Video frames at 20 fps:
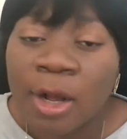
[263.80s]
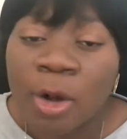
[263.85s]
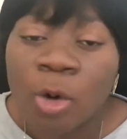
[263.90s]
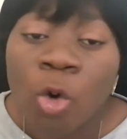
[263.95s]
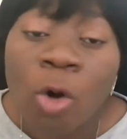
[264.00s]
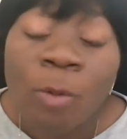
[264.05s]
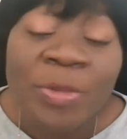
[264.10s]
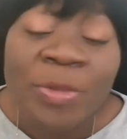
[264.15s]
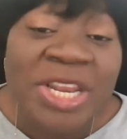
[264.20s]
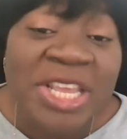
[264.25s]

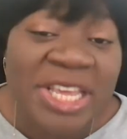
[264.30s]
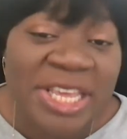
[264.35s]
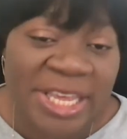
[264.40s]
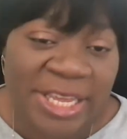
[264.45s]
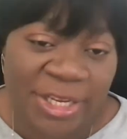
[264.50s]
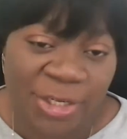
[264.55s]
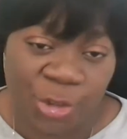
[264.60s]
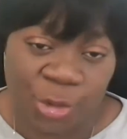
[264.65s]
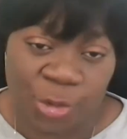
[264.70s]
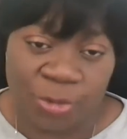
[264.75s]

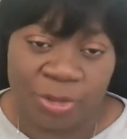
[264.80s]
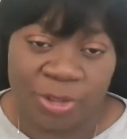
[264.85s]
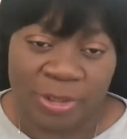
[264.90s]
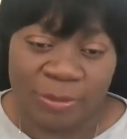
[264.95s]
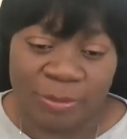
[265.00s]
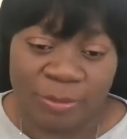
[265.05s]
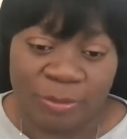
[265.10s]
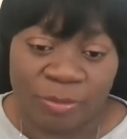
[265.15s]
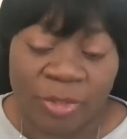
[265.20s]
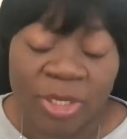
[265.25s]
communication.
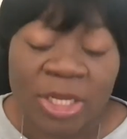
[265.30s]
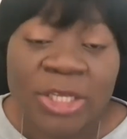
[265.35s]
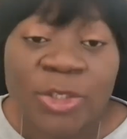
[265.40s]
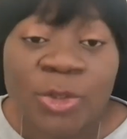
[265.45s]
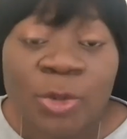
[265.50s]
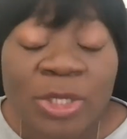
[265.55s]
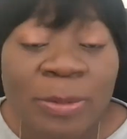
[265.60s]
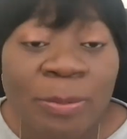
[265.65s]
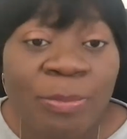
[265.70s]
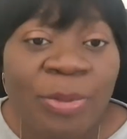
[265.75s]

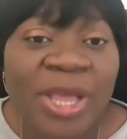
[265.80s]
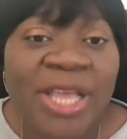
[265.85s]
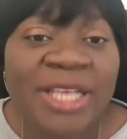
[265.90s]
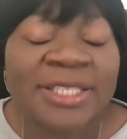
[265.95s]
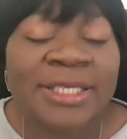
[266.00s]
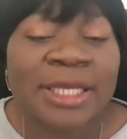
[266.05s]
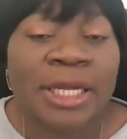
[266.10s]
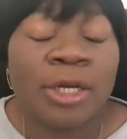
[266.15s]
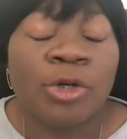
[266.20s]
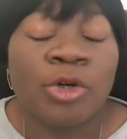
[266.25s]
So the
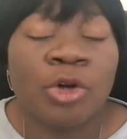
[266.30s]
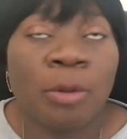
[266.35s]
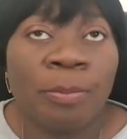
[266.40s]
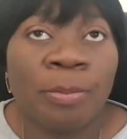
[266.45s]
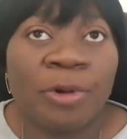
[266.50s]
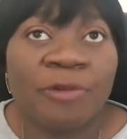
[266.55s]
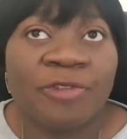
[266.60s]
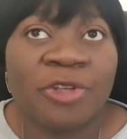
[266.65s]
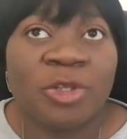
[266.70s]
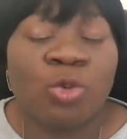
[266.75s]
best
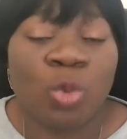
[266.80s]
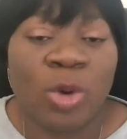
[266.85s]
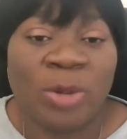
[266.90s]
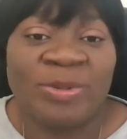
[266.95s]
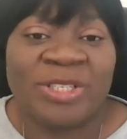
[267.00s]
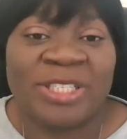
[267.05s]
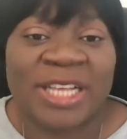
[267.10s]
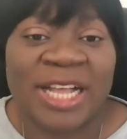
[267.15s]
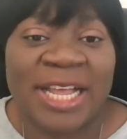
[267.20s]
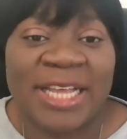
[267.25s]
nonprofit
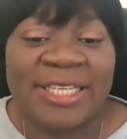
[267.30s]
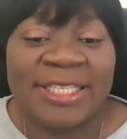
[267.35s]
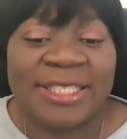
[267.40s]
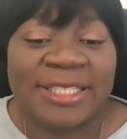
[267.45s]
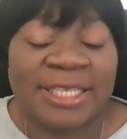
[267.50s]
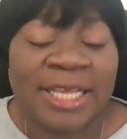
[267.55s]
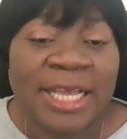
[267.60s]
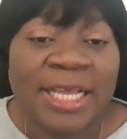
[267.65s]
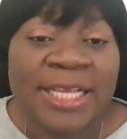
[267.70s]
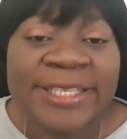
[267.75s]

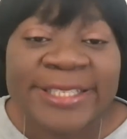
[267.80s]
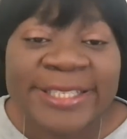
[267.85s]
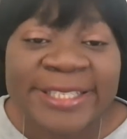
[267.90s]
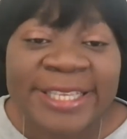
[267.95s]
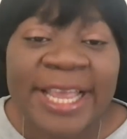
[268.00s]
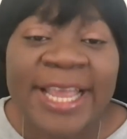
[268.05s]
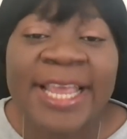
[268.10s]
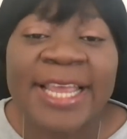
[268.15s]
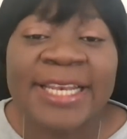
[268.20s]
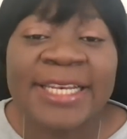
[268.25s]
websites
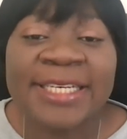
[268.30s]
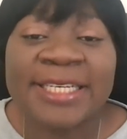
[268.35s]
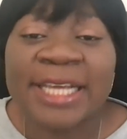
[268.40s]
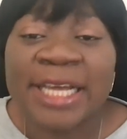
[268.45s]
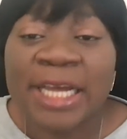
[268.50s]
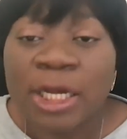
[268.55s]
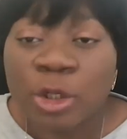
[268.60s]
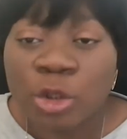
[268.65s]
send